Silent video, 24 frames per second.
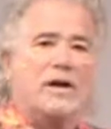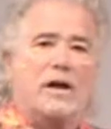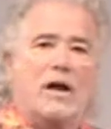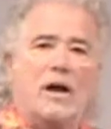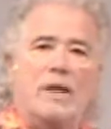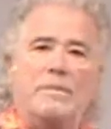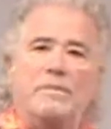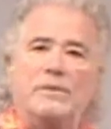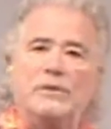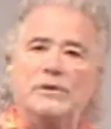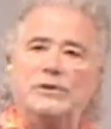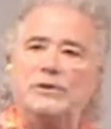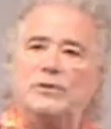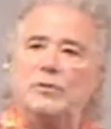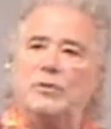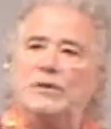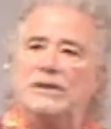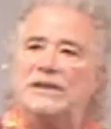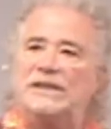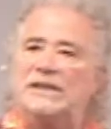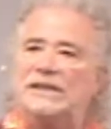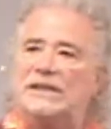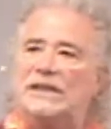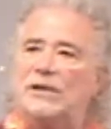of the couples
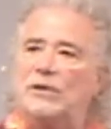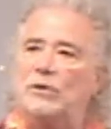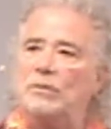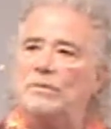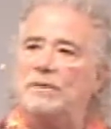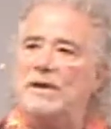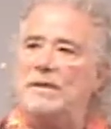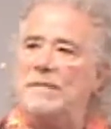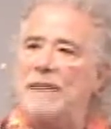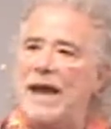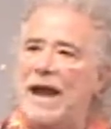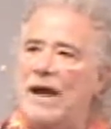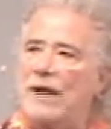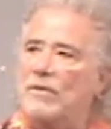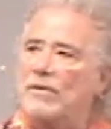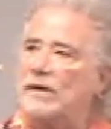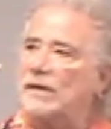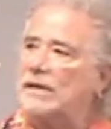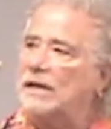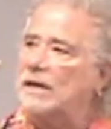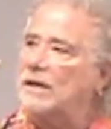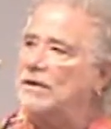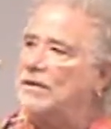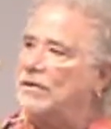would still be
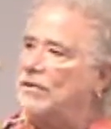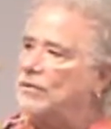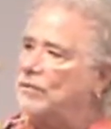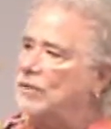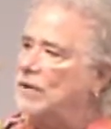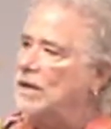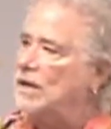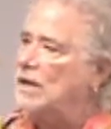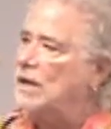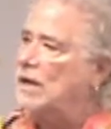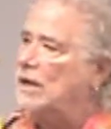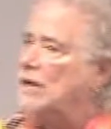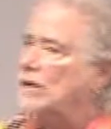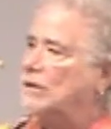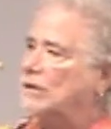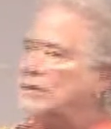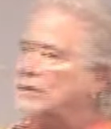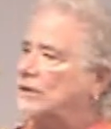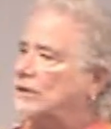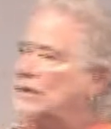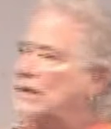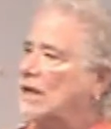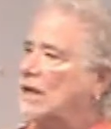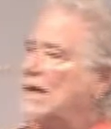married in 3
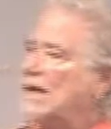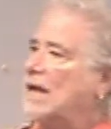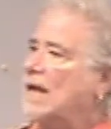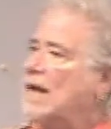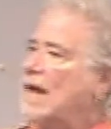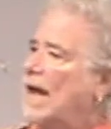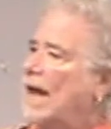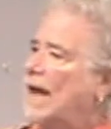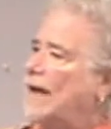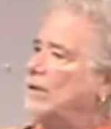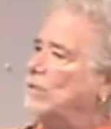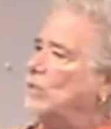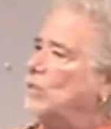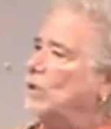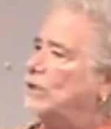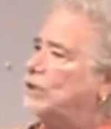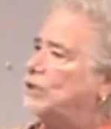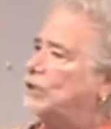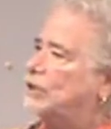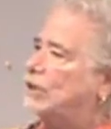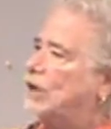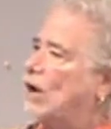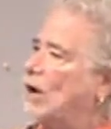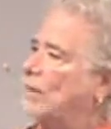years and
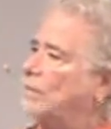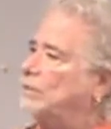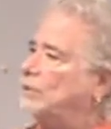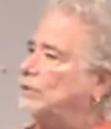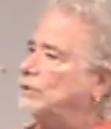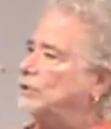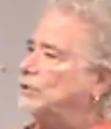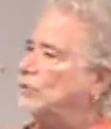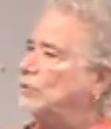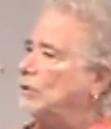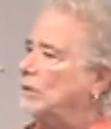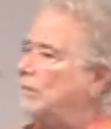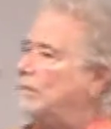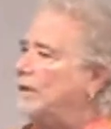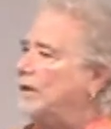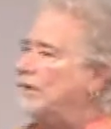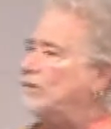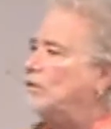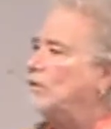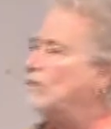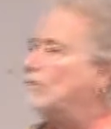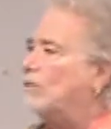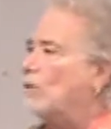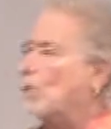which couples would
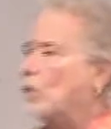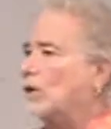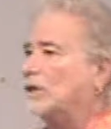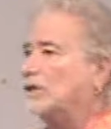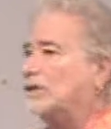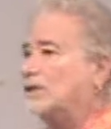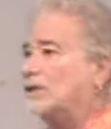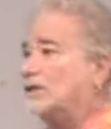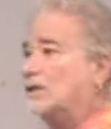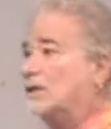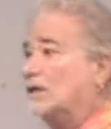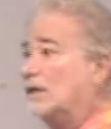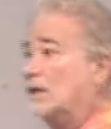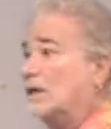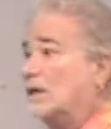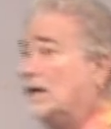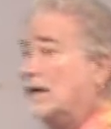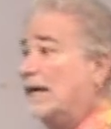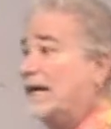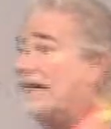be divorced.